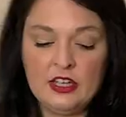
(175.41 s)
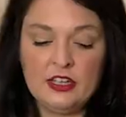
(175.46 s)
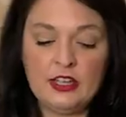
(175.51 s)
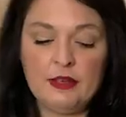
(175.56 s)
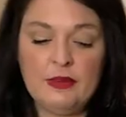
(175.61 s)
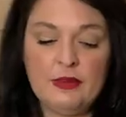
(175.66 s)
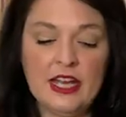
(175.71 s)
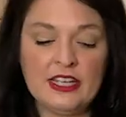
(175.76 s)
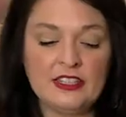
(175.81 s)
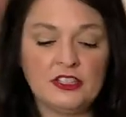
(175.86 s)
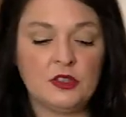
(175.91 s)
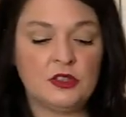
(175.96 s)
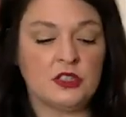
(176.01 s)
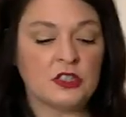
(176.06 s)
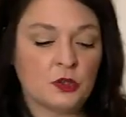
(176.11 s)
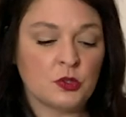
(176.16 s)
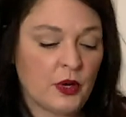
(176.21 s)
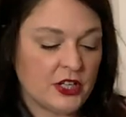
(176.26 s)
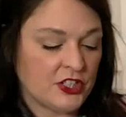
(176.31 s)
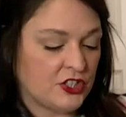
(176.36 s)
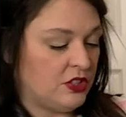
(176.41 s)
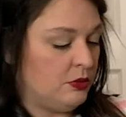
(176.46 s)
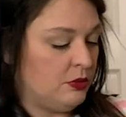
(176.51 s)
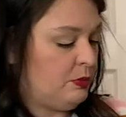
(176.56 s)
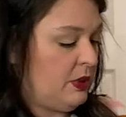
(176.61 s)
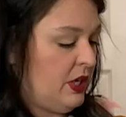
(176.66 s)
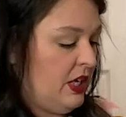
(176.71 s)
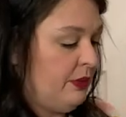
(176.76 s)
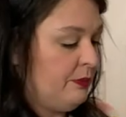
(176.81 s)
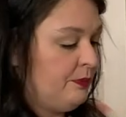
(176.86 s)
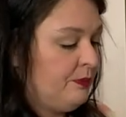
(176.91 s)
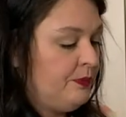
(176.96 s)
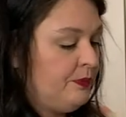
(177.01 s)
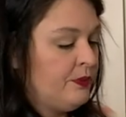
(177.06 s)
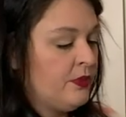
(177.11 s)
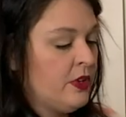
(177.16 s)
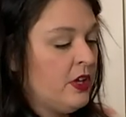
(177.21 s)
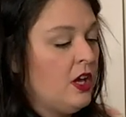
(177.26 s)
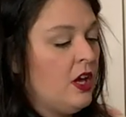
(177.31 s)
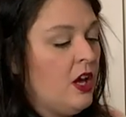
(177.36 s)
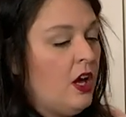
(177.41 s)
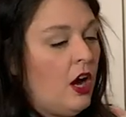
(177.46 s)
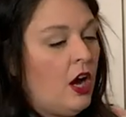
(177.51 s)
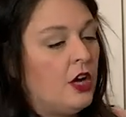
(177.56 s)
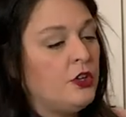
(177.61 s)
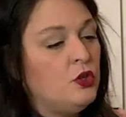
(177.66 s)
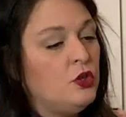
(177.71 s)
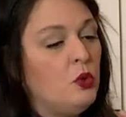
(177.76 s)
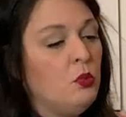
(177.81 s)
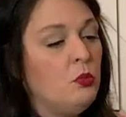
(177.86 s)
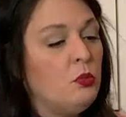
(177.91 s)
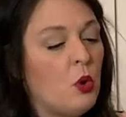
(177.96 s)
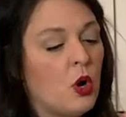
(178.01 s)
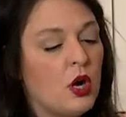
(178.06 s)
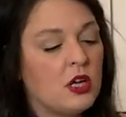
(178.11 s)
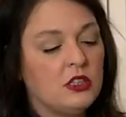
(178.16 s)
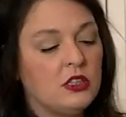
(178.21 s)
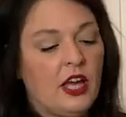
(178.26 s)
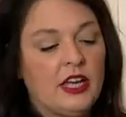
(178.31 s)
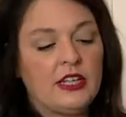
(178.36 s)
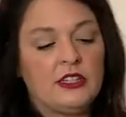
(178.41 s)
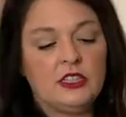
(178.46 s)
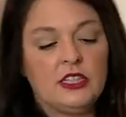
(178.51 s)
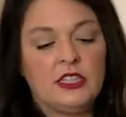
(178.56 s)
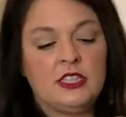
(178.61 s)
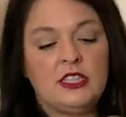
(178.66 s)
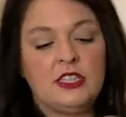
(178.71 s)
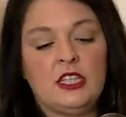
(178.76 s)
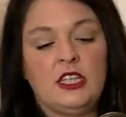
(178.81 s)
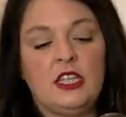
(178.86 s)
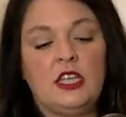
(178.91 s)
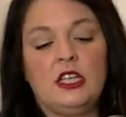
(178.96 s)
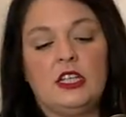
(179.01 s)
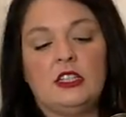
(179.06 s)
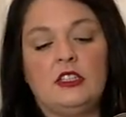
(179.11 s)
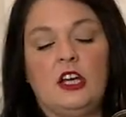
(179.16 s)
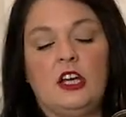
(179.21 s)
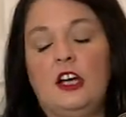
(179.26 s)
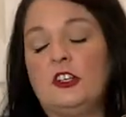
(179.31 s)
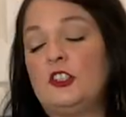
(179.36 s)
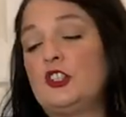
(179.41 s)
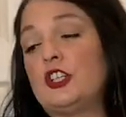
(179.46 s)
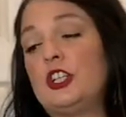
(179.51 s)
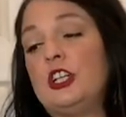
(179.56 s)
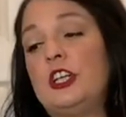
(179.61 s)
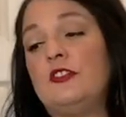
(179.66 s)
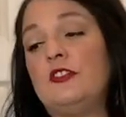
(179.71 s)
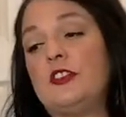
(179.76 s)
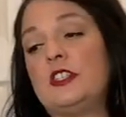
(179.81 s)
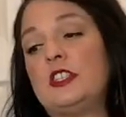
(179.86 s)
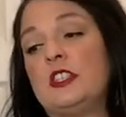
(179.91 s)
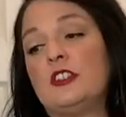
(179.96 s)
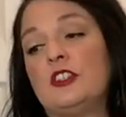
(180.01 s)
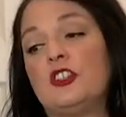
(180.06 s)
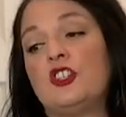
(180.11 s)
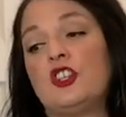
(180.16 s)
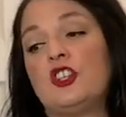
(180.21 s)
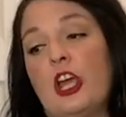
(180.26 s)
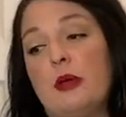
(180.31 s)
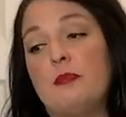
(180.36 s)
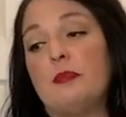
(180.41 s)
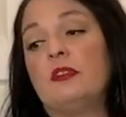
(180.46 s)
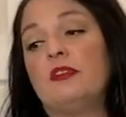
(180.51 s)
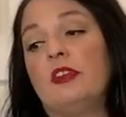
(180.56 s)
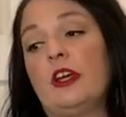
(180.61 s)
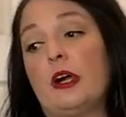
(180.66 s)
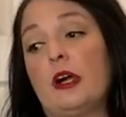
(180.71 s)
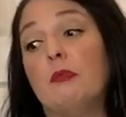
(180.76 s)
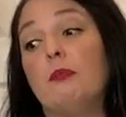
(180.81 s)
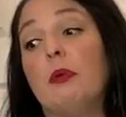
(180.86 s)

yum. Let me ask you this question, Peet. Are you more likely to eat a dog treat if it's in the shape of like a